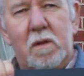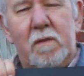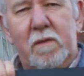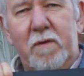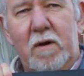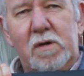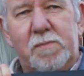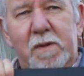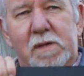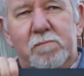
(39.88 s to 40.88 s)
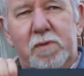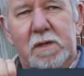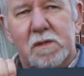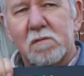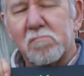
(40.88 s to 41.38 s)
The various bits and
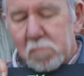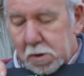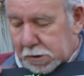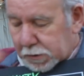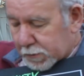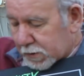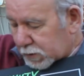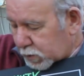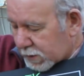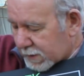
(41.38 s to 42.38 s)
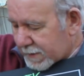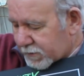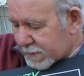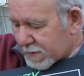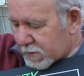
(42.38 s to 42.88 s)
pieces on. Some nice white
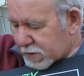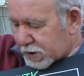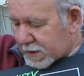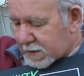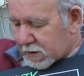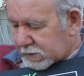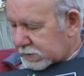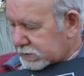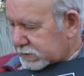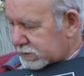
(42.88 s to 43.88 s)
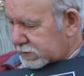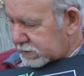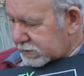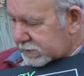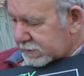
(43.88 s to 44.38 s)
lettering there with the shading on.
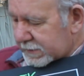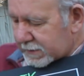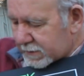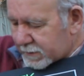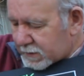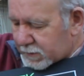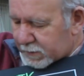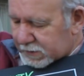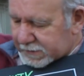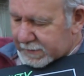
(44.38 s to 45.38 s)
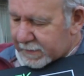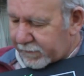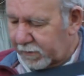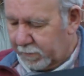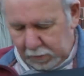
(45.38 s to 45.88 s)
A little box down there
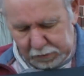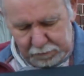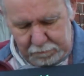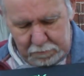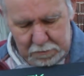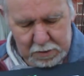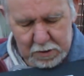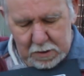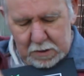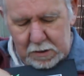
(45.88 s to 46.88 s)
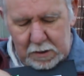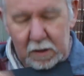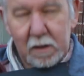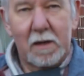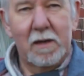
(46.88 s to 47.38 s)
for the bottom,
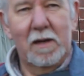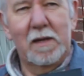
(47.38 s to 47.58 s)
and a little